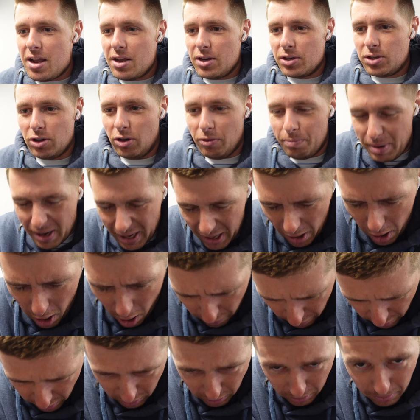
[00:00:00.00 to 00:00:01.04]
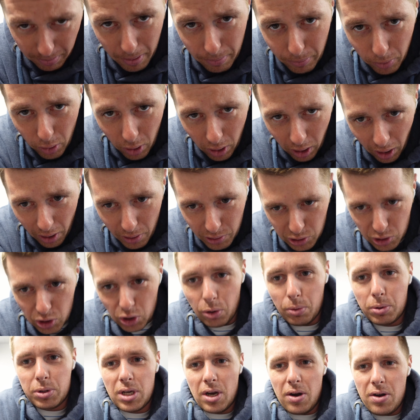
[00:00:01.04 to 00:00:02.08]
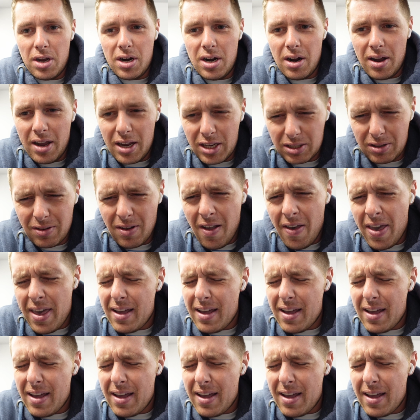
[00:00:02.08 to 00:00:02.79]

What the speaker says: you're sort of bent over and a bit more closed up, so it's